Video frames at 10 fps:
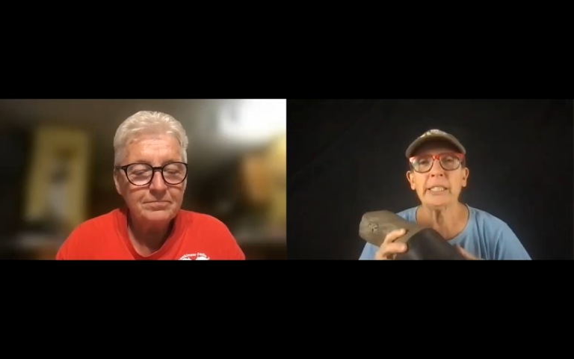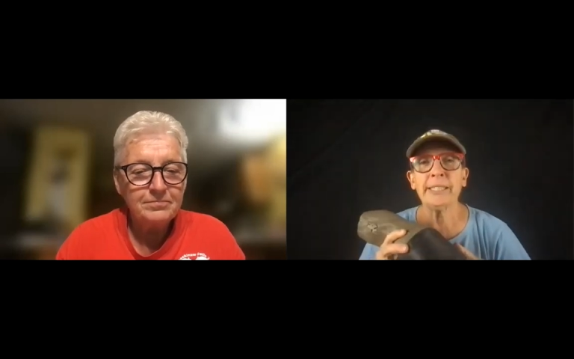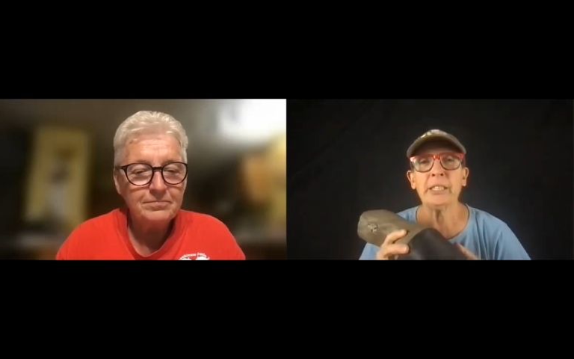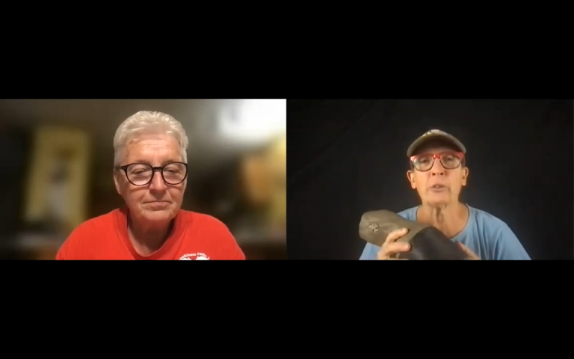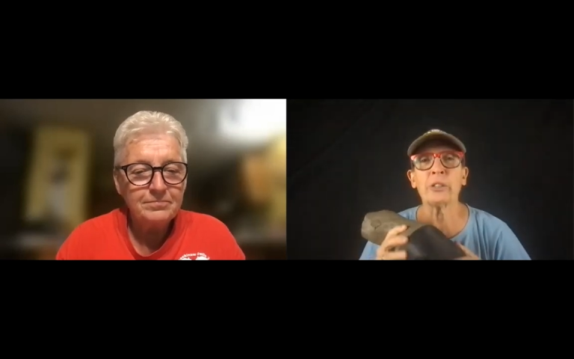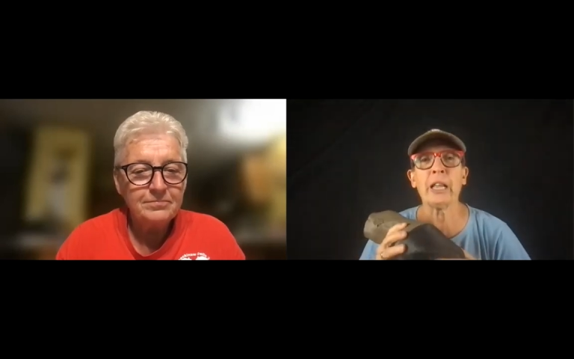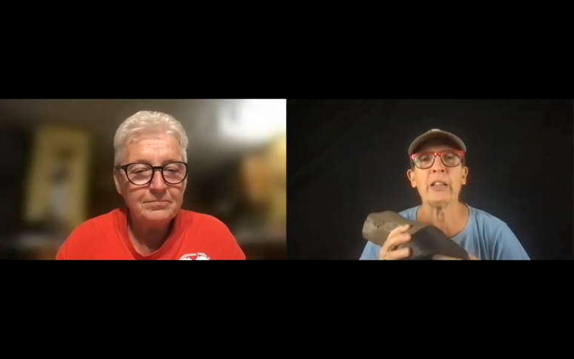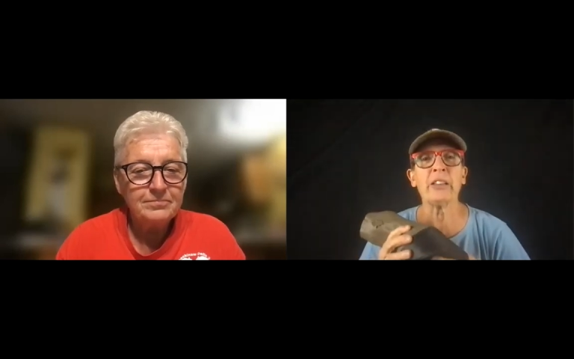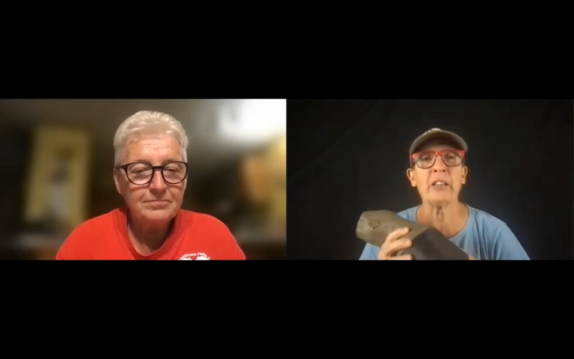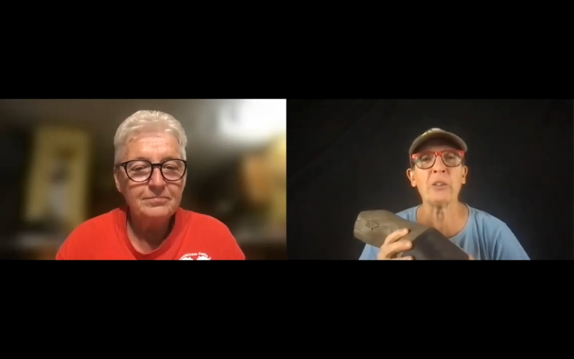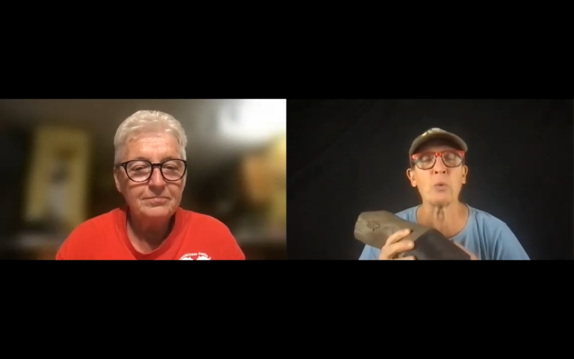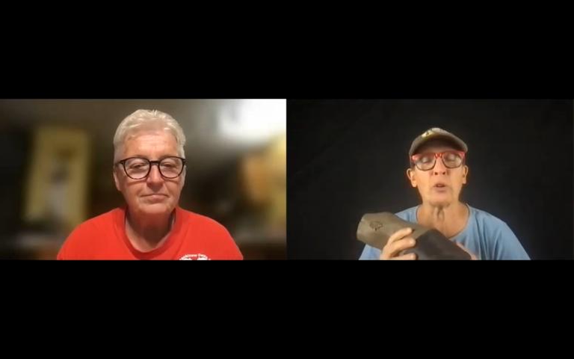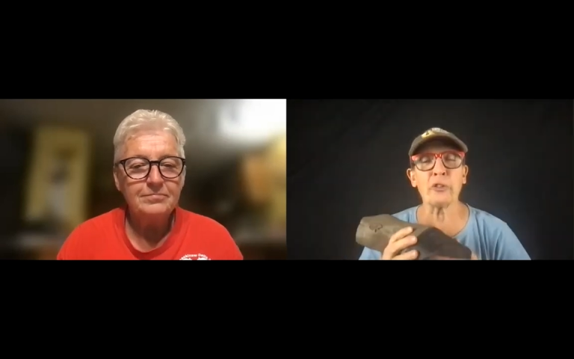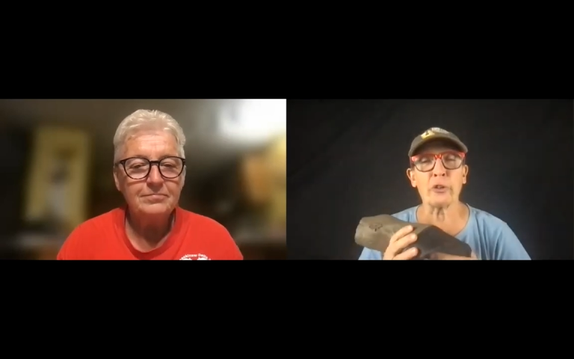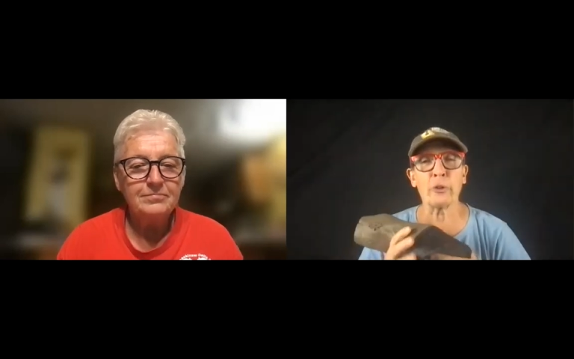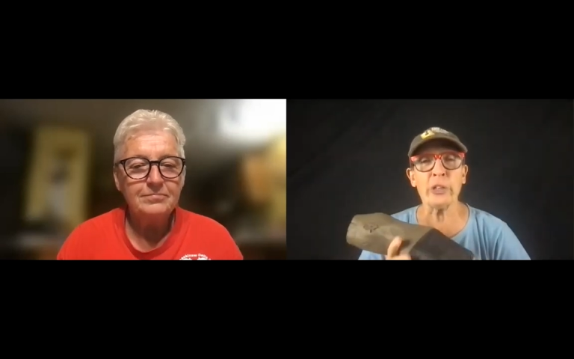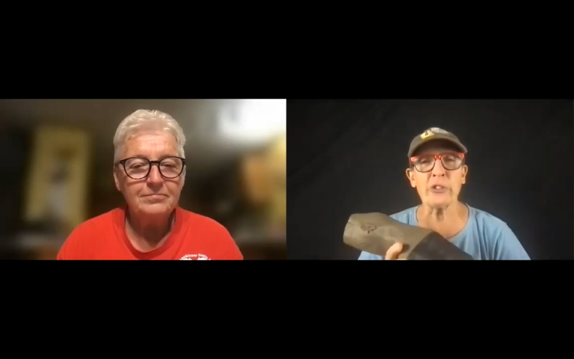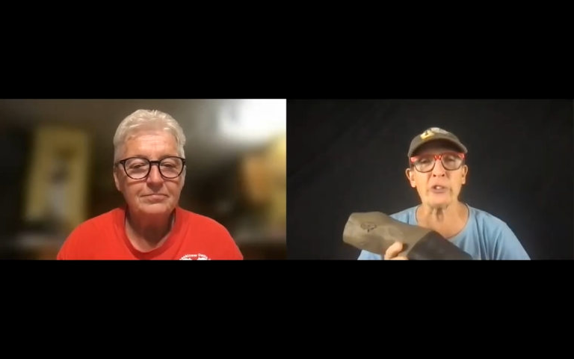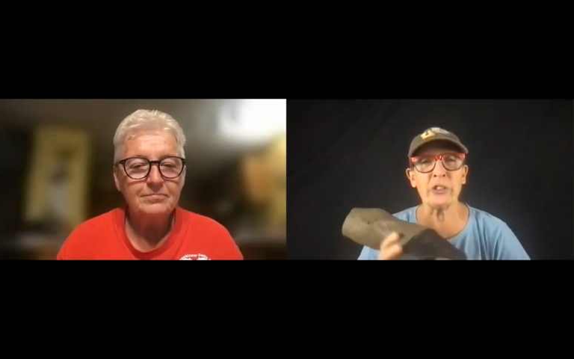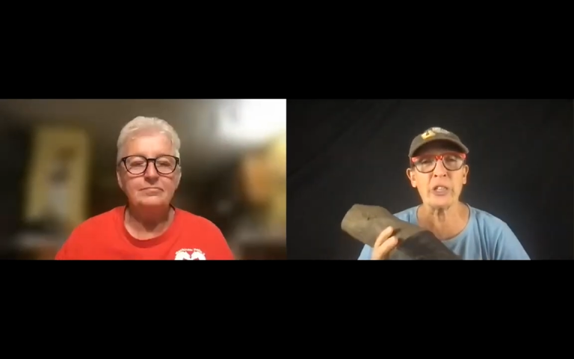Speaker 1: you know that then the world's your
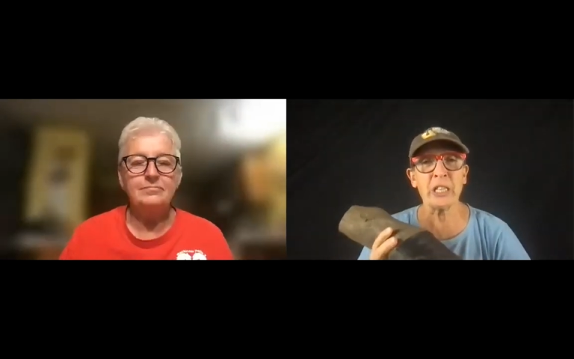oyster and you